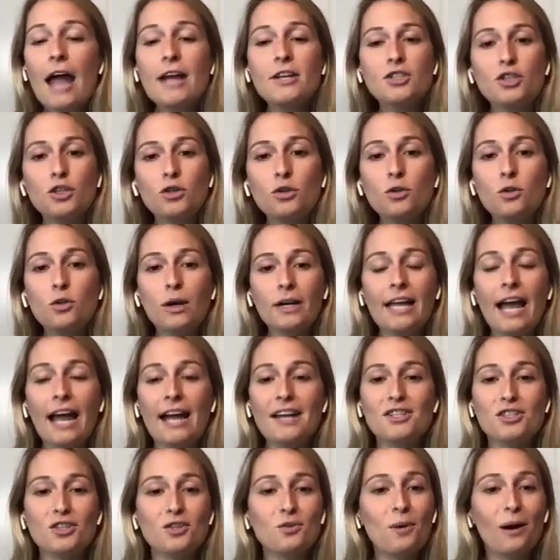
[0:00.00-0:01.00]
do
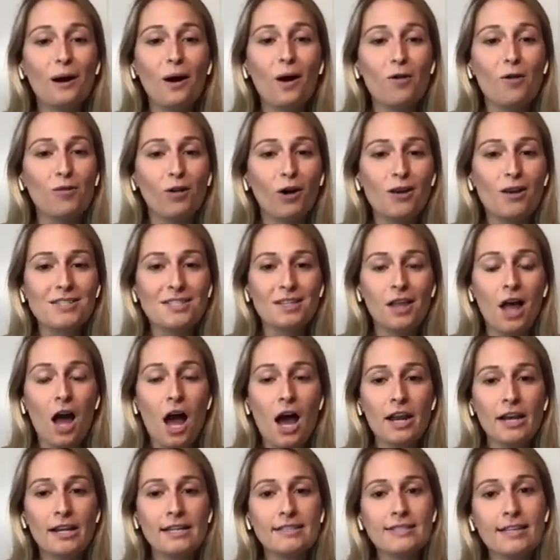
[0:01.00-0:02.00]
wear overalls a
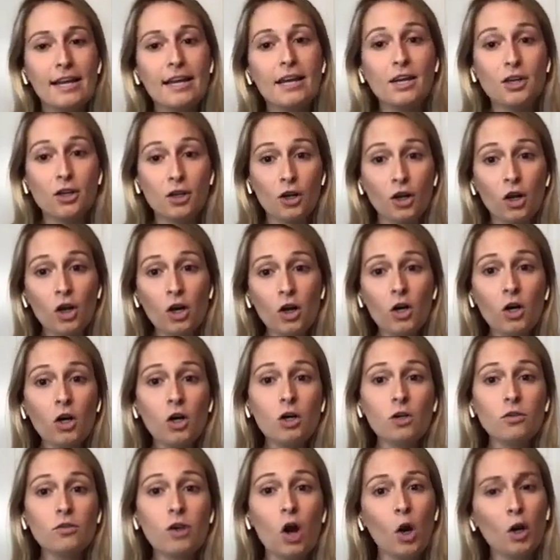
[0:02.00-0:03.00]
lot, and it's like,
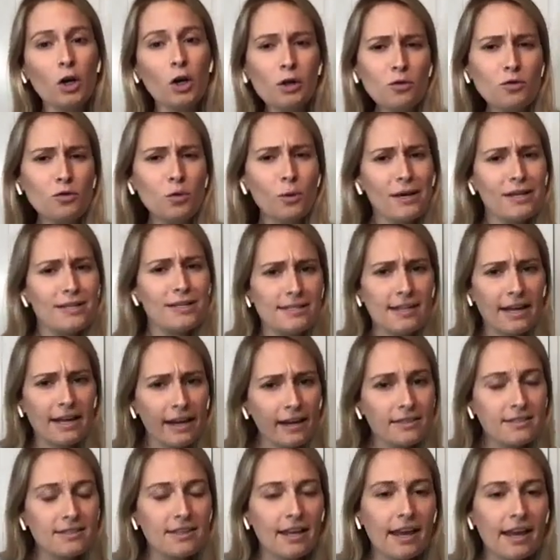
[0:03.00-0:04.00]
aren't you
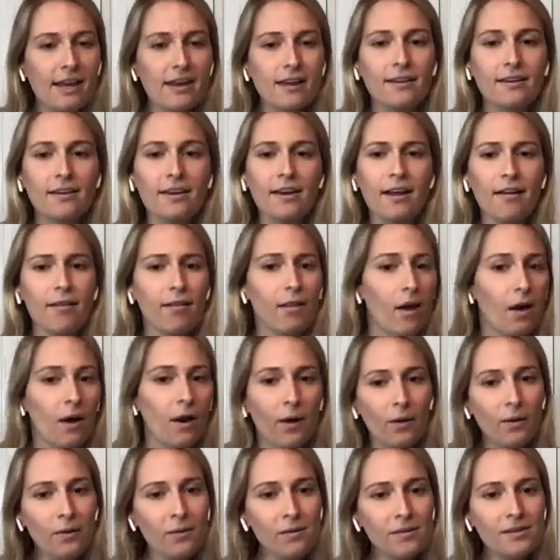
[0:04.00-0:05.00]
26? Like,
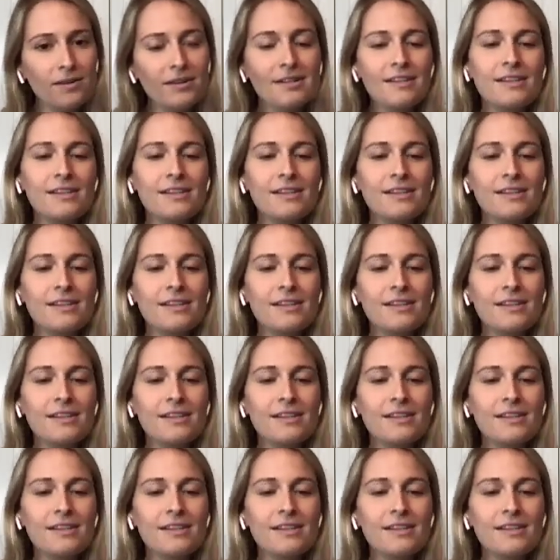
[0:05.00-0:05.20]
hello?